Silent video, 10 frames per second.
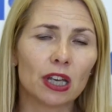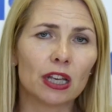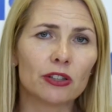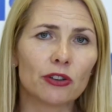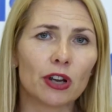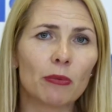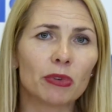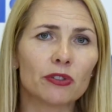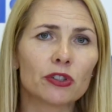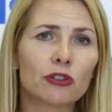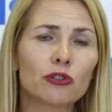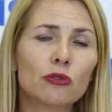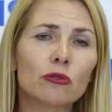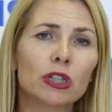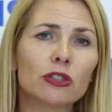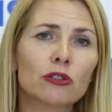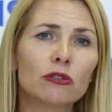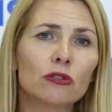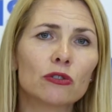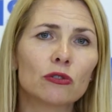to our ambulance control and
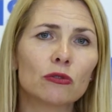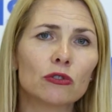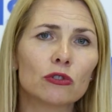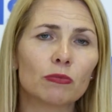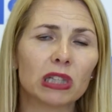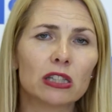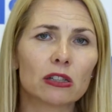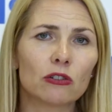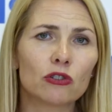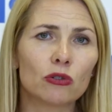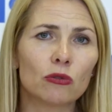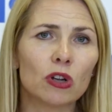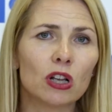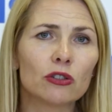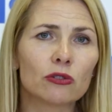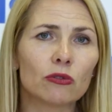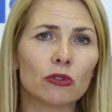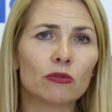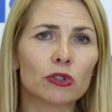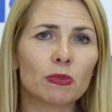to police control so
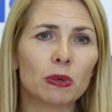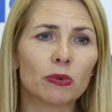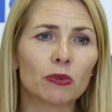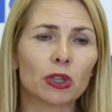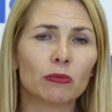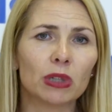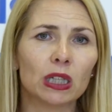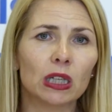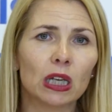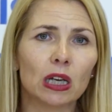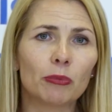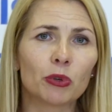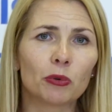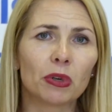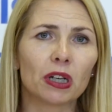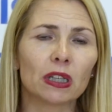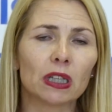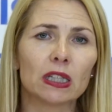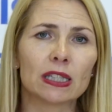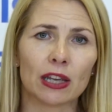that those people can be
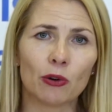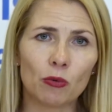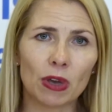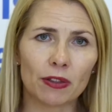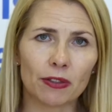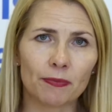appropriately dealt with.